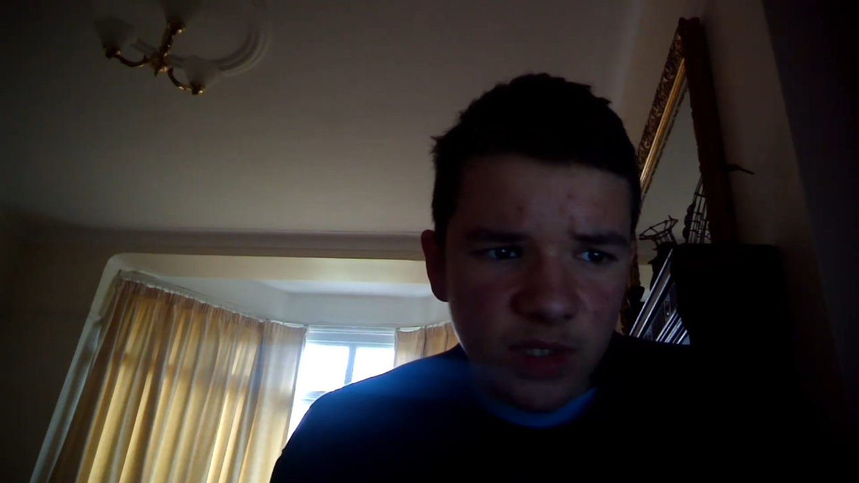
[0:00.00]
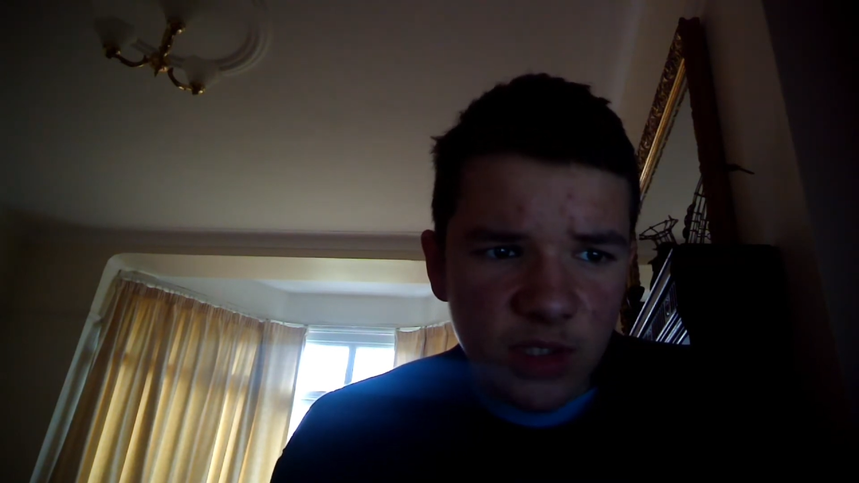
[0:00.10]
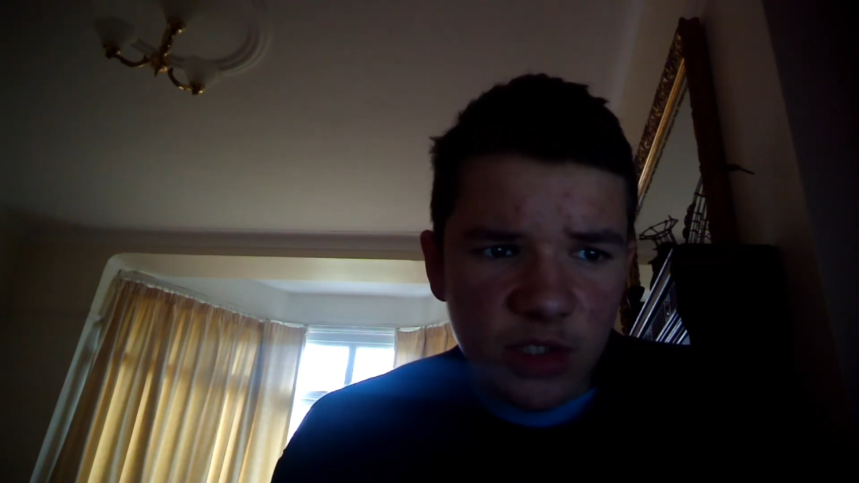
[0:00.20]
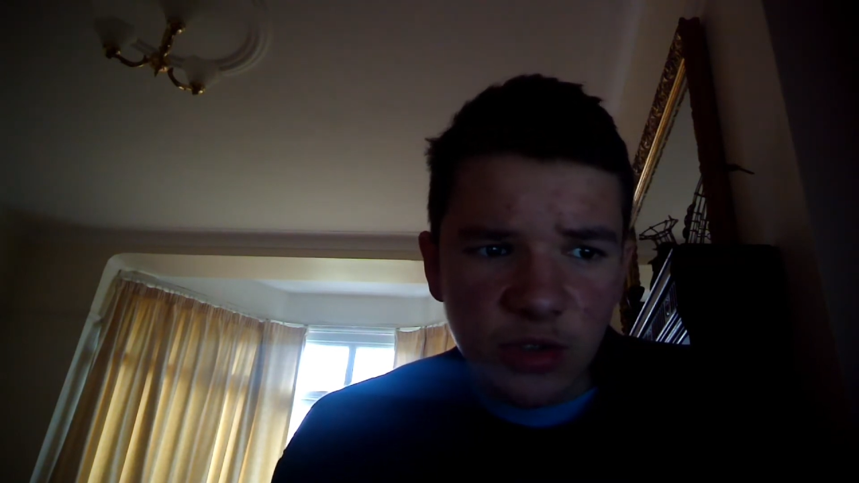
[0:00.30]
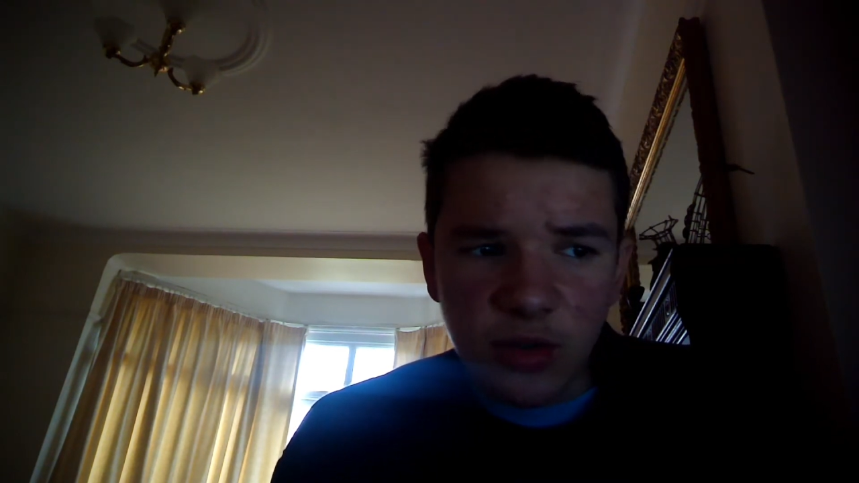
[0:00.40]

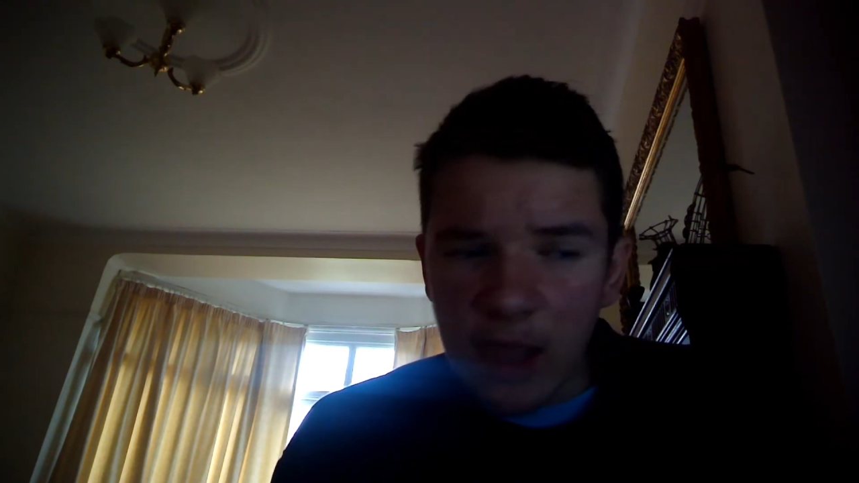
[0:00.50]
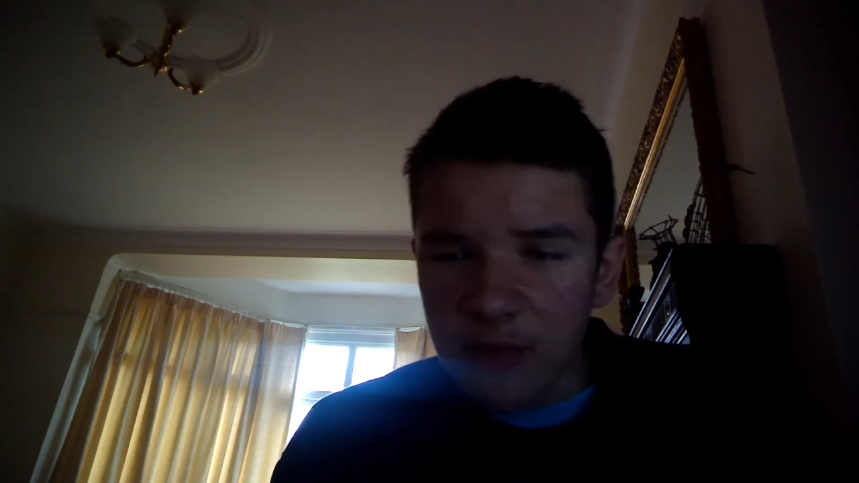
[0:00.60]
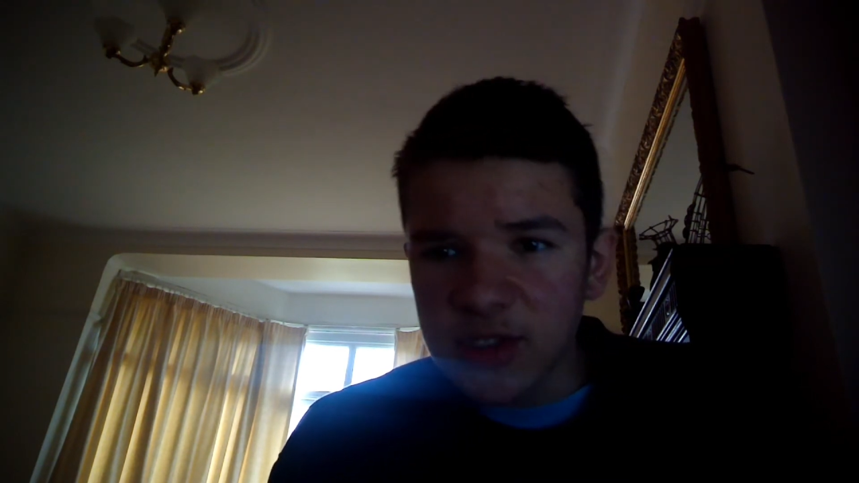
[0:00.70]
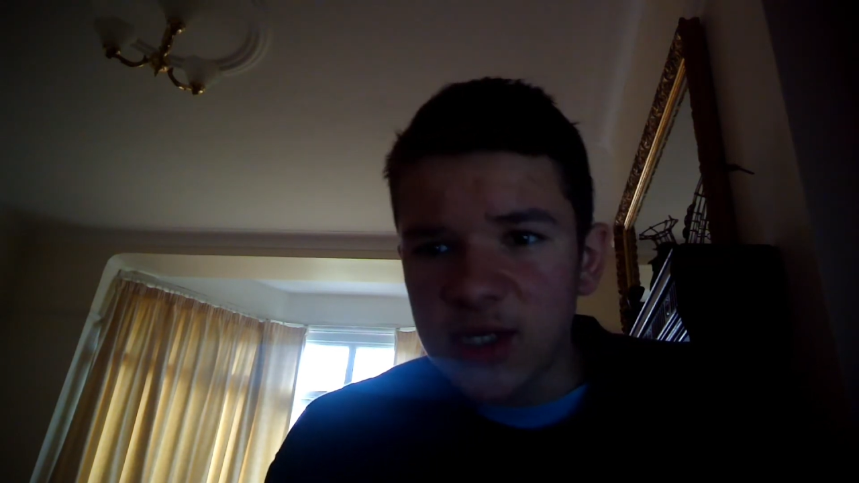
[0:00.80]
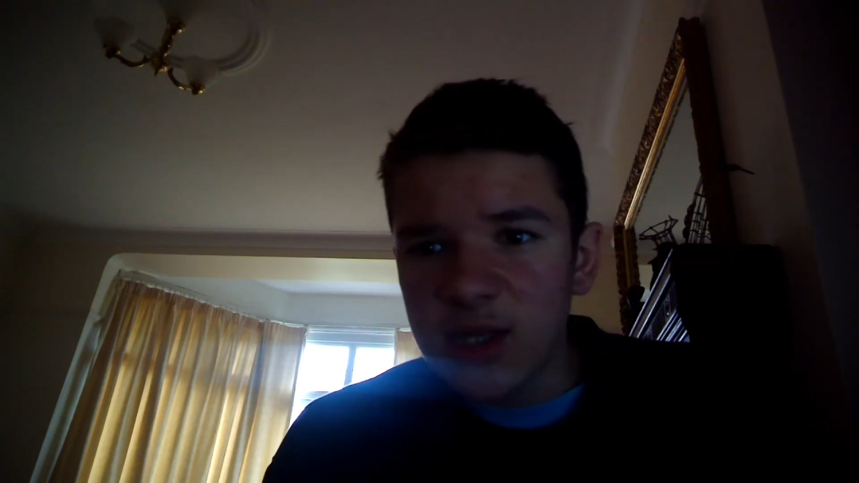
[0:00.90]
to
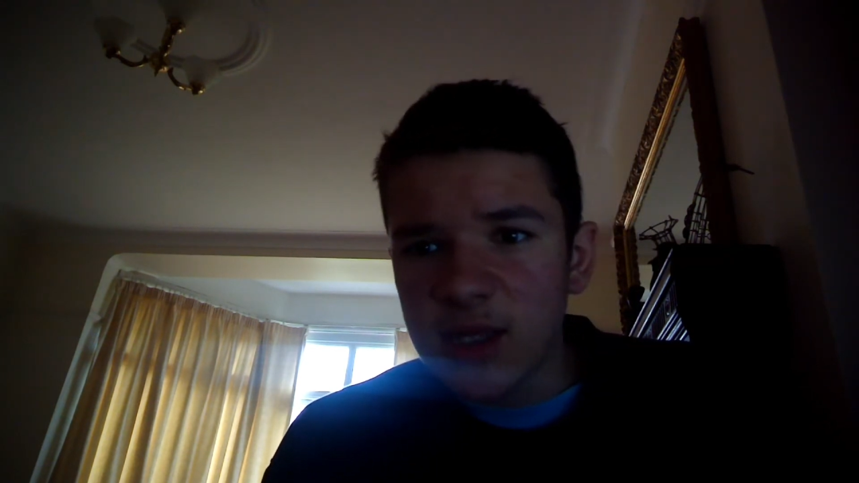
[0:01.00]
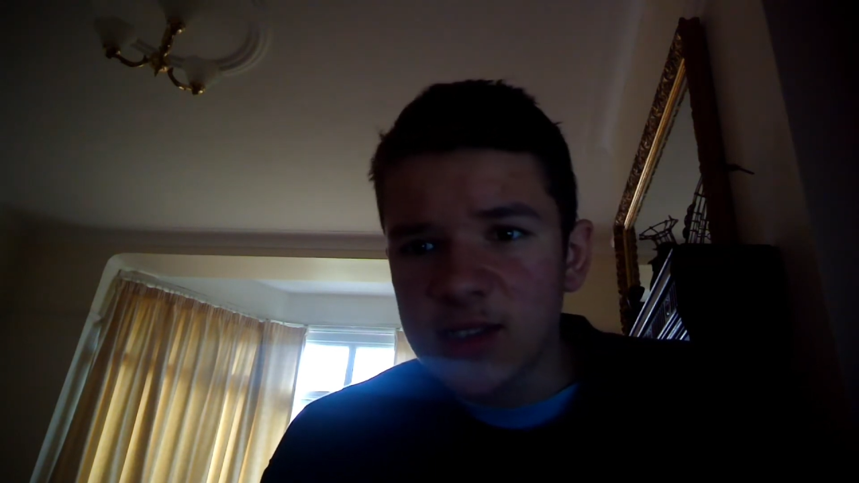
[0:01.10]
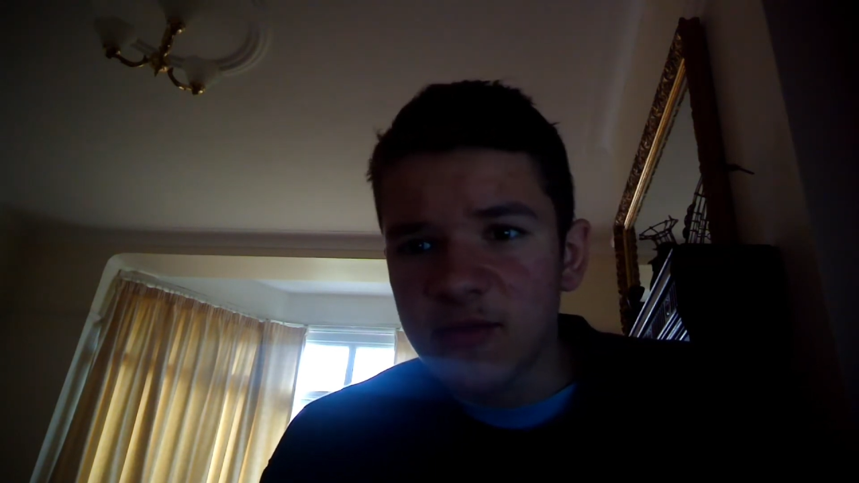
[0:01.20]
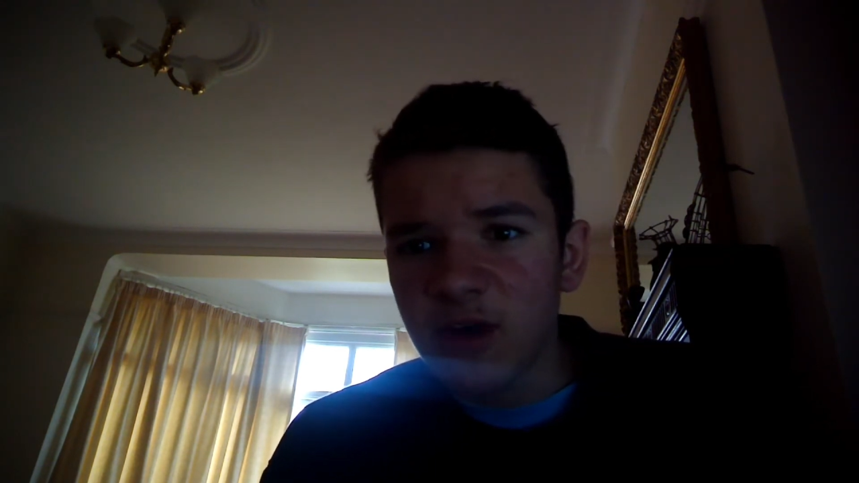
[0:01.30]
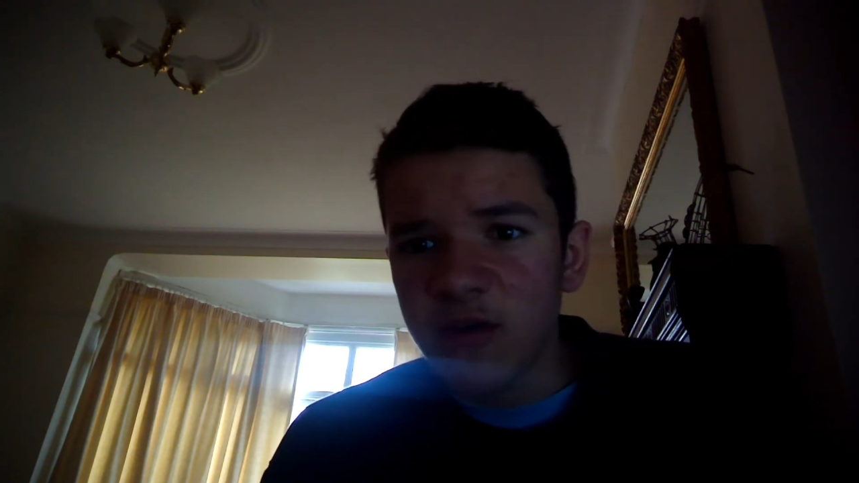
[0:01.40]
guarantee their
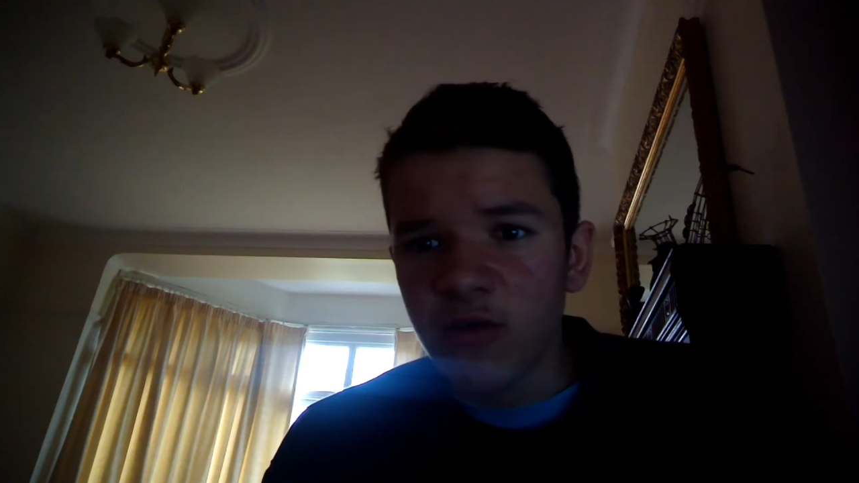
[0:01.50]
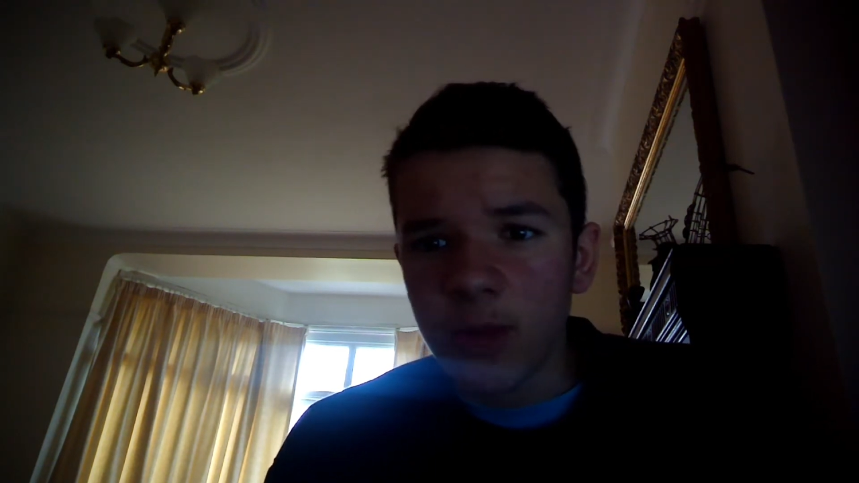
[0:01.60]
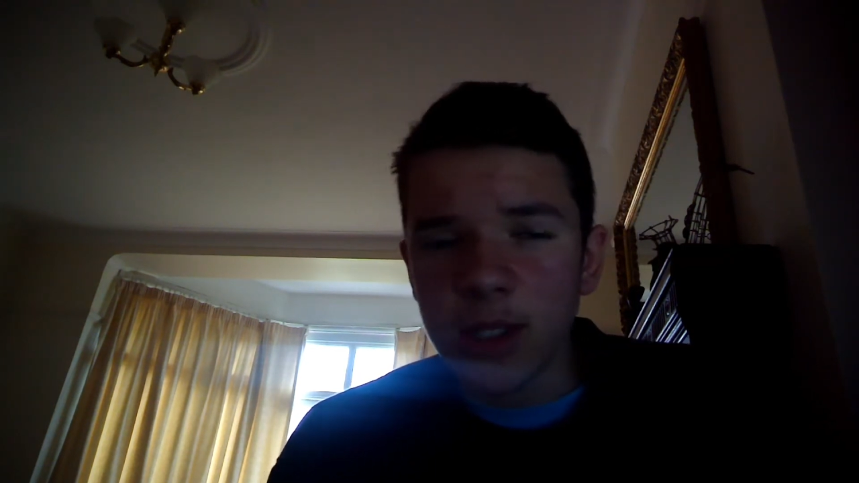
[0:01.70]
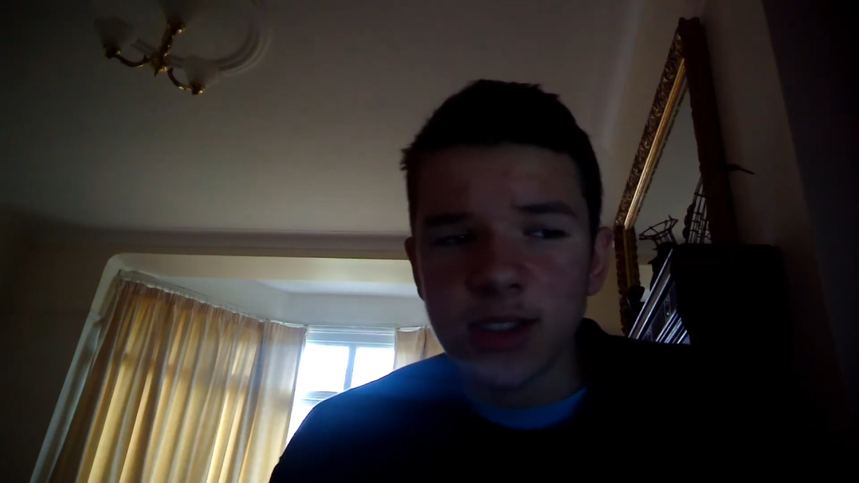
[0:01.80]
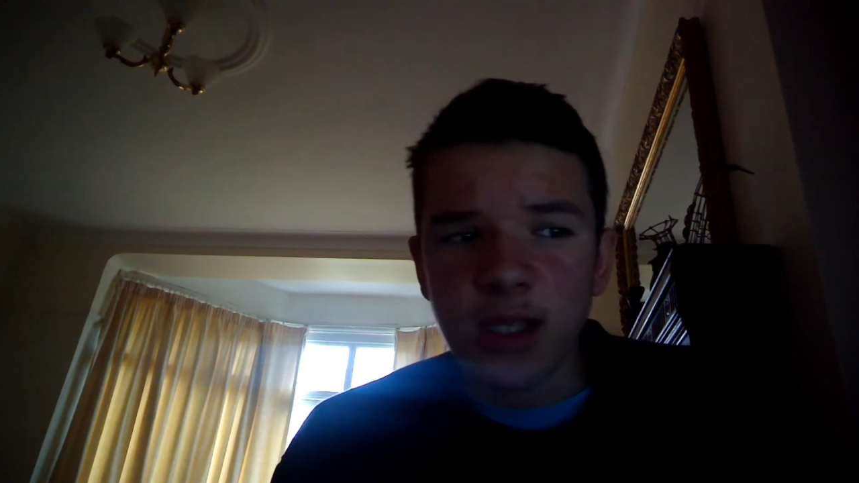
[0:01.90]
survival in
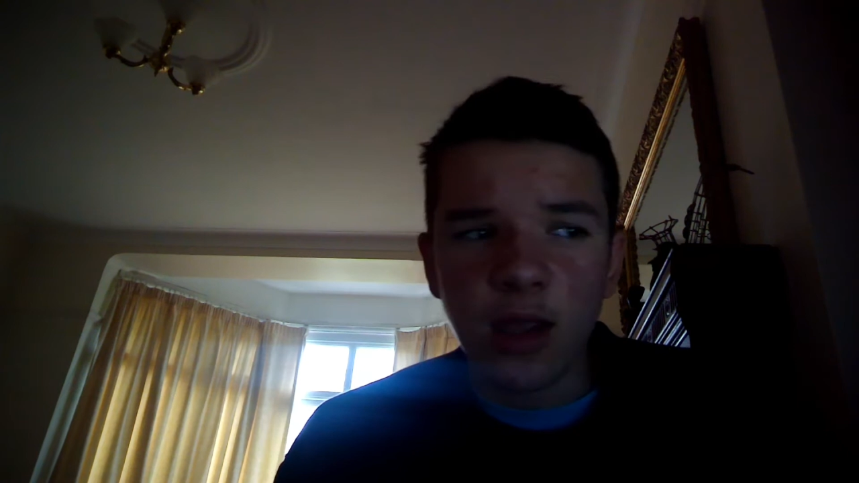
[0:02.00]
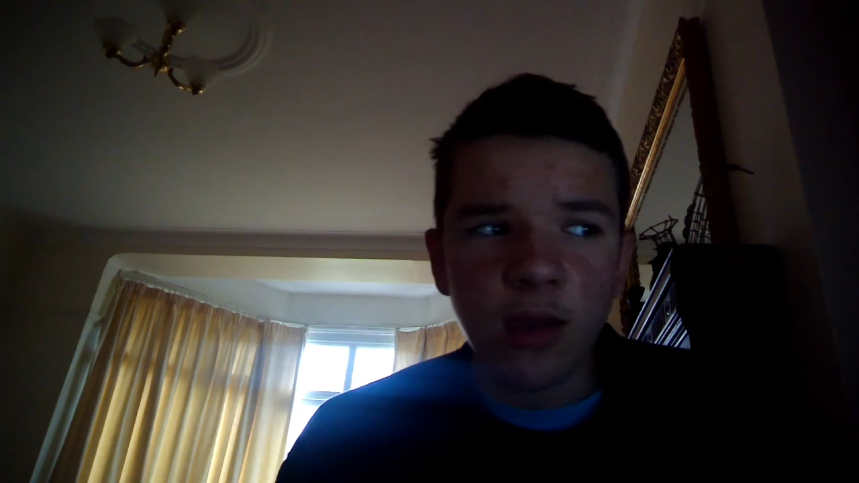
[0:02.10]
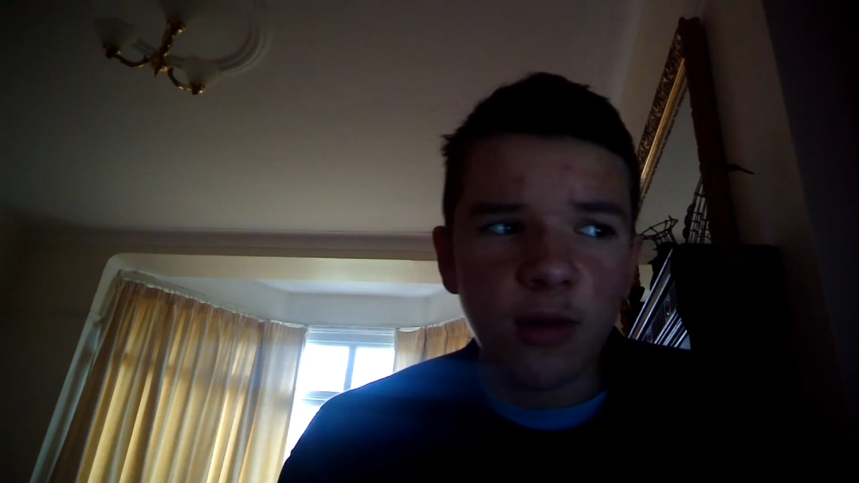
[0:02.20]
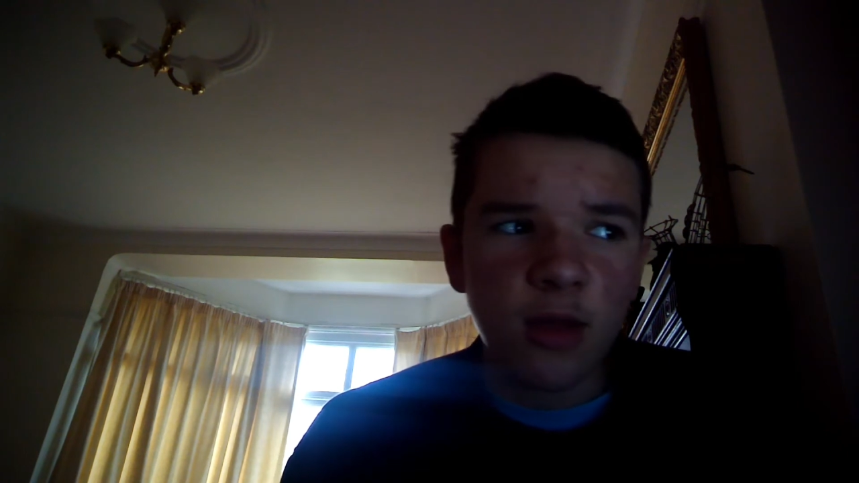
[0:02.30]
this league.